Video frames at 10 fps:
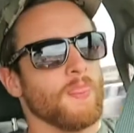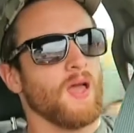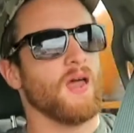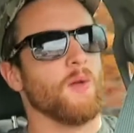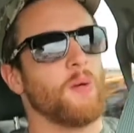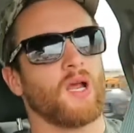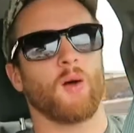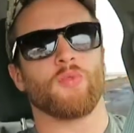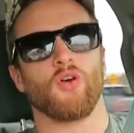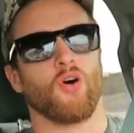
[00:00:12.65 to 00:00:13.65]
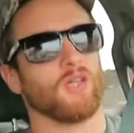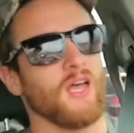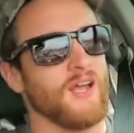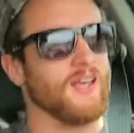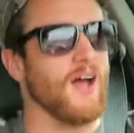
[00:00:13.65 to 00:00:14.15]
to pick up the old
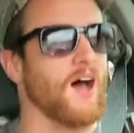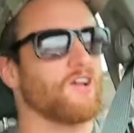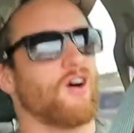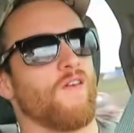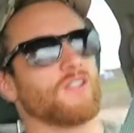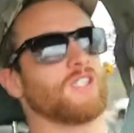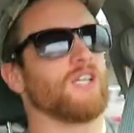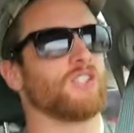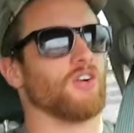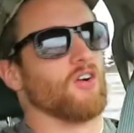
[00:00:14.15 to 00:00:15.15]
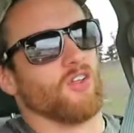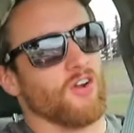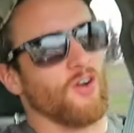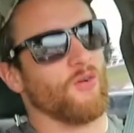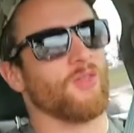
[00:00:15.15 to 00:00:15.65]
lady. I had a conversation
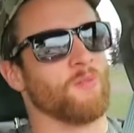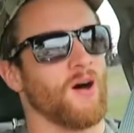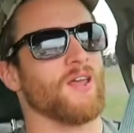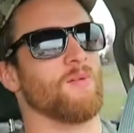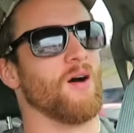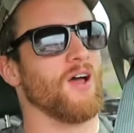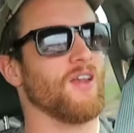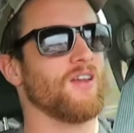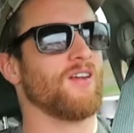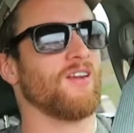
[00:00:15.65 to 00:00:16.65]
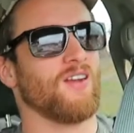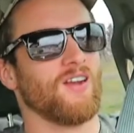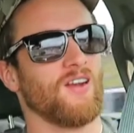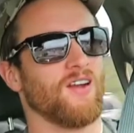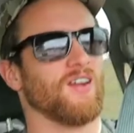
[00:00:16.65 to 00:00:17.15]
earlier with a buddy of mine,
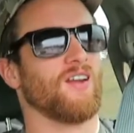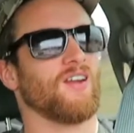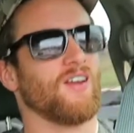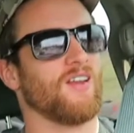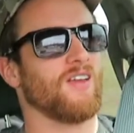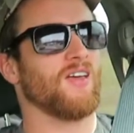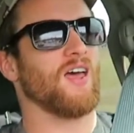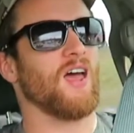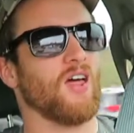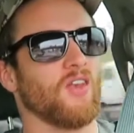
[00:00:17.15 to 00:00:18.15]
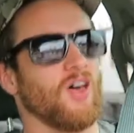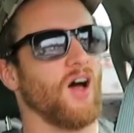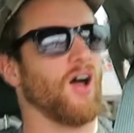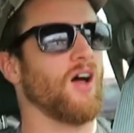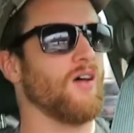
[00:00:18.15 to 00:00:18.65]
and
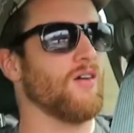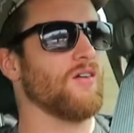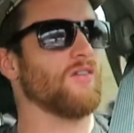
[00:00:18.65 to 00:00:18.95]
uh,